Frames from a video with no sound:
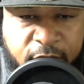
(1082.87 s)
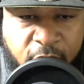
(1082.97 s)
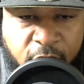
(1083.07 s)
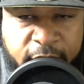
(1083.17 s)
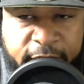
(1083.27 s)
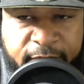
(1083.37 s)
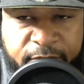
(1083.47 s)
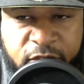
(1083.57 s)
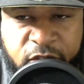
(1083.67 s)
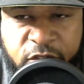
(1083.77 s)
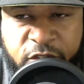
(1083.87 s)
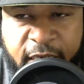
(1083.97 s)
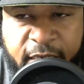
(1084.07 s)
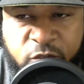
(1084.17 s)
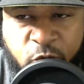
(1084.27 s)
call-in number is in the
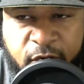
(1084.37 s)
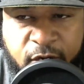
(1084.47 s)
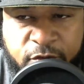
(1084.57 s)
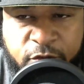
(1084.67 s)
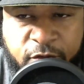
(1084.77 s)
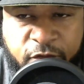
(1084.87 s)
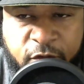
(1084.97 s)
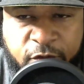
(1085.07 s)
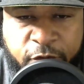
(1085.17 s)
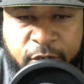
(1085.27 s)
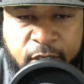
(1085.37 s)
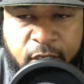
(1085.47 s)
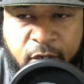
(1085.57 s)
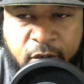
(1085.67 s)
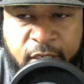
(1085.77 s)
chat as well. You can feel free to
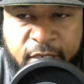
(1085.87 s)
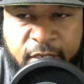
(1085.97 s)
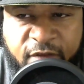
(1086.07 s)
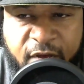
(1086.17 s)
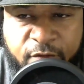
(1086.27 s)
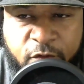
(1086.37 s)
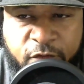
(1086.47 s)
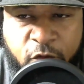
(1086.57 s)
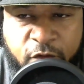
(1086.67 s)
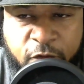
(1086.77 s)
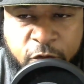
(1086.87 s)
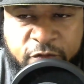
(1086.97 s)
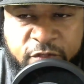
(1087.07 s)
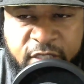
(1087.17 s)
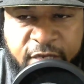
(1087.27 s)
call in
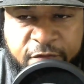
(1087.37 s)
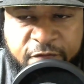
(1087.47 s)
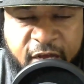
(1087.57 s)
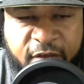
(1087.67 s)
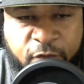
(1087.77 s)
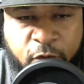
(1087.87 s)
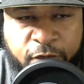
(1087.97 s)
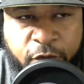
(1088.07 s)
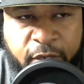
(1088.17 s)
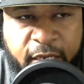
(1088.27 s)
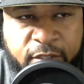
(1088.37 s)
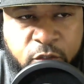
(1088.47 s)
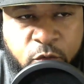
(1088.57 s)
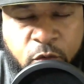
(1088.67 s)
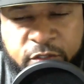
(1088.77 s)
504-475-4482
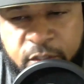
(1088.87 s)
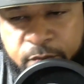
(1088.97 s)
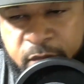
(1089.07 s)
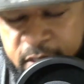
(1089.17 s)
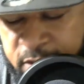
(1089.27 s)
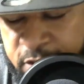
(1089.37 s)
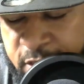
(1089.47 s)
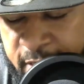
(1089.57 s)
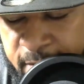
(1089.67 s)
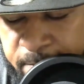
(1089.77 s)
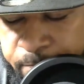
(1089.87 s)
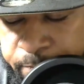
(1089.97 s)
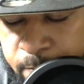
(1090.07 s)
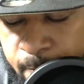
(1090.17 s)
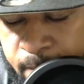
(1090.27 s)
or simply hit the chat up.
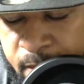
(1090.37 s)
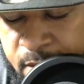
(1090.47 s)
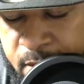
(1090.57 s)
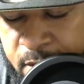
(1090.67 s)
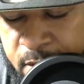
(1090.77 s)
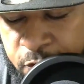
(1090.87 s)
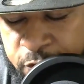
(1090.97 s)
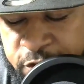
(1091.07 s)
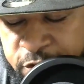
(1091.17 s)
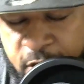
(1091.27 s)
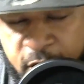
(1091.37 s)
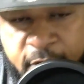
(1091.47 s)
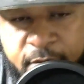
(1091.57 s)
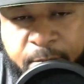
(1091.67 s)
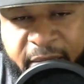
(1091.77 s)

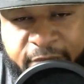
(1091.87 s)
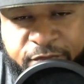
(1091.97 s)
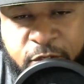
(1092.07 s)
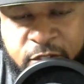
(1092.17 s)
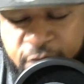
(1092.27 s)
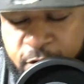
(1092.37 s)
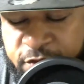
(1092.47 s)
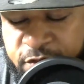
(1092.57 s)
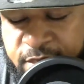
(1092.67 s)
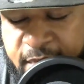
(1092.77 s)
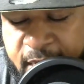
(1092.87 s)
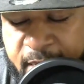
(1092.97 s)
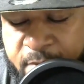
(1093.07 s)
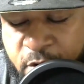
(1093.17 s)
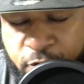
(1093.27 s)
Rishard Matthews versus
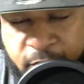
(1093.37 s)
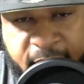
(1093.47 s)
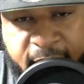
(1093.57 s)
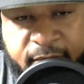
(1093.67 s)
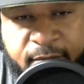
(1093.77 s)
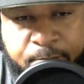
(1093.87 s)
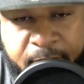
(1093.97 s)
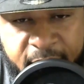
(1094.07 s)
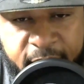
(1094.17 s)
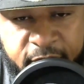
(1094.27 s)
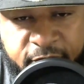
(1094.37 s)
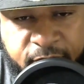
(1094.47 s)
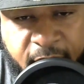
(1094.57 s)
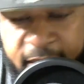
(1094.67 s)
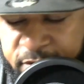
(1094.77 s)
Cameron Meredith.
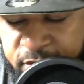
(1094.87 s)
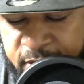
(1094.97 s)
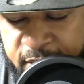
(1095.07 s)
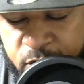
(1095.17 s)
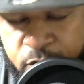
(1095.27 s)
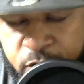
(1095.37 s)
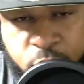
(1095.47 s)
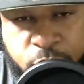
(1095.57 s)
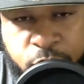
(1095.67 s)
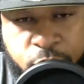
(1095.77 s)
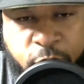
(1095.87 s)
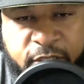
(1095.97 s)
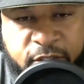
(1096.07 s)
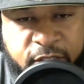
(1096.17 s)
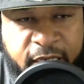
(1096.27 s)
Like I said, who
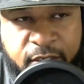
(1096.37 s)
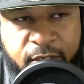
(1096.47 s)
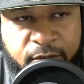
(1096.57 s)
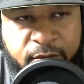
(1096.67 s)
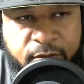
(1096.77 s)
wins that here?